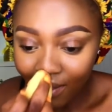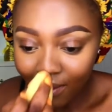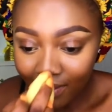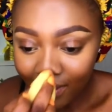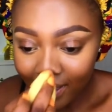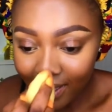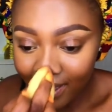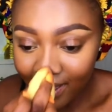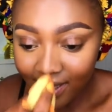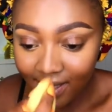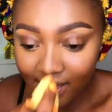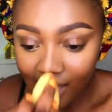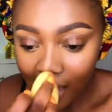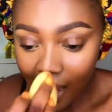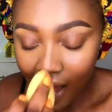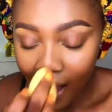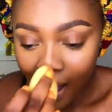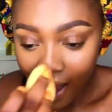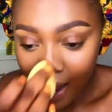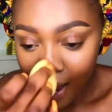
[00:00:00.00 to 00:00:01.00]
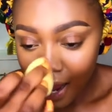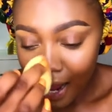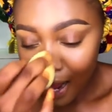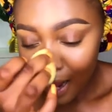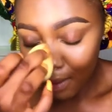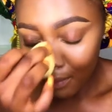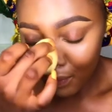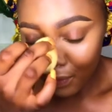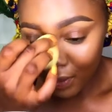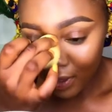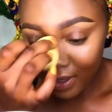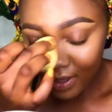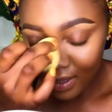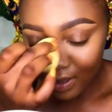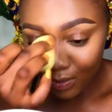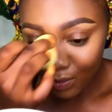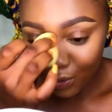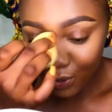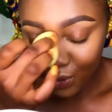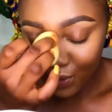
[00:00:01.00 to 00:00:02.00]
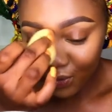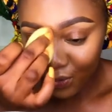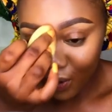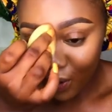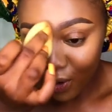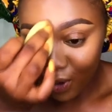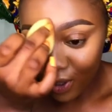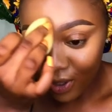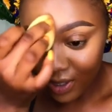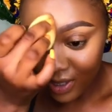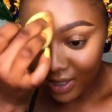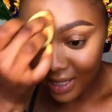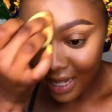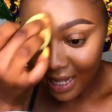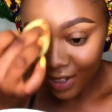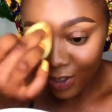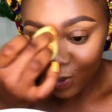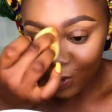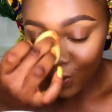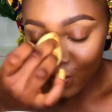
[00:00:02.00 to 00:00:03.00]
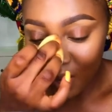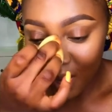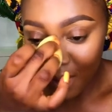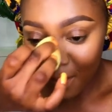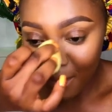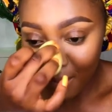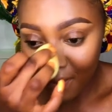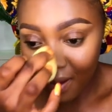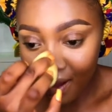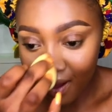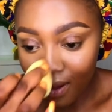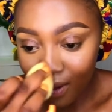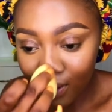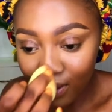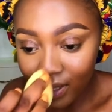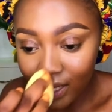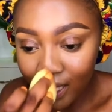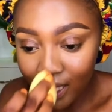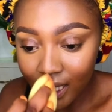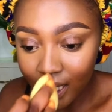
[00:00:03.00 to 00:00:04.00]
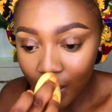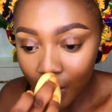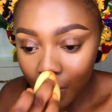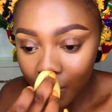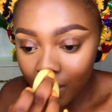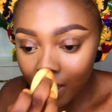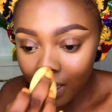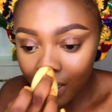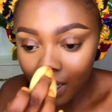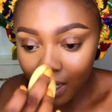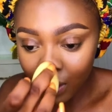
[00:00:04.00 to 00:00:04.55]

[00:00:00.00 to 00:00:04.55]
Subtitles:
Please, I'm not in the mood for all that drama, all the shouting.